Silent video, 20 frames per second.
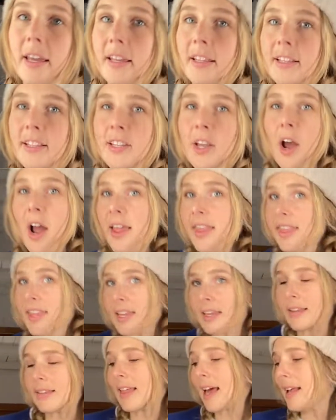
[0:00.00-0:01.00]
So I
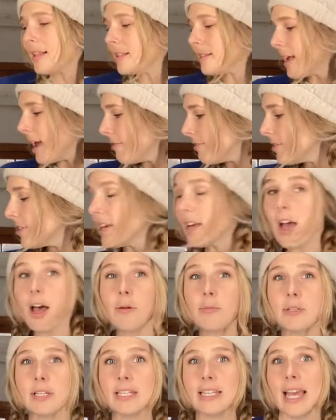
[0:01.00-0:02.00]
think that's everything
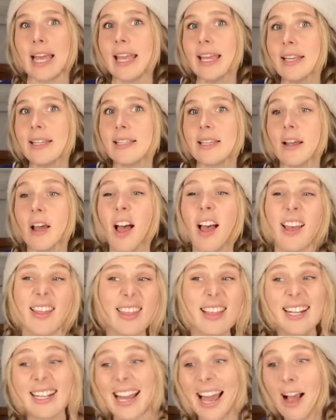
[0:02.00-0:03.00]
up to date. I
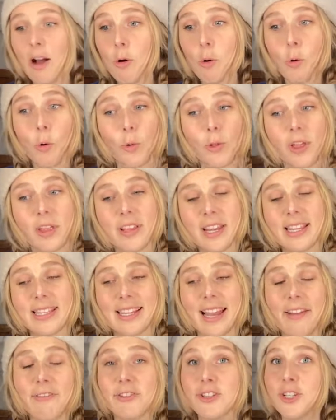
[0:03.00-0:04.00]
think now all that is
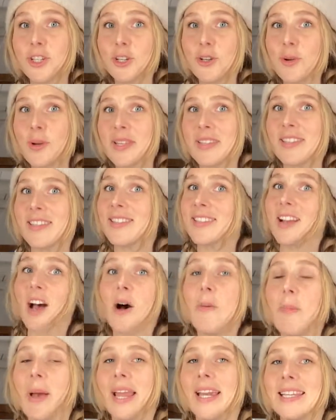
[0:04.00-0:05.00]
left to do is
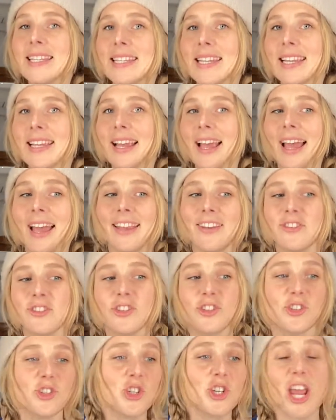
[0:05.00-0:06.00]
start painting and
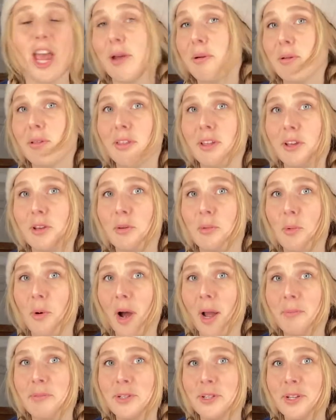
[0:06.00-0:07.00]
just share with you what
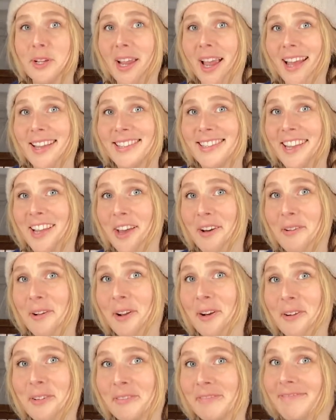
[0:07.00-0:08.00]
I'm doing as I go
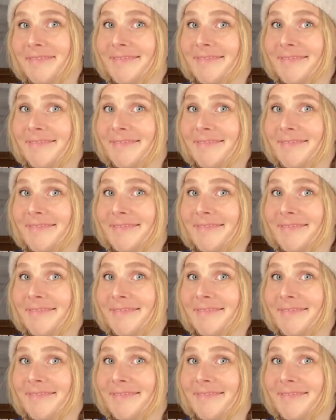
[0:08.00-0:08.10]
along.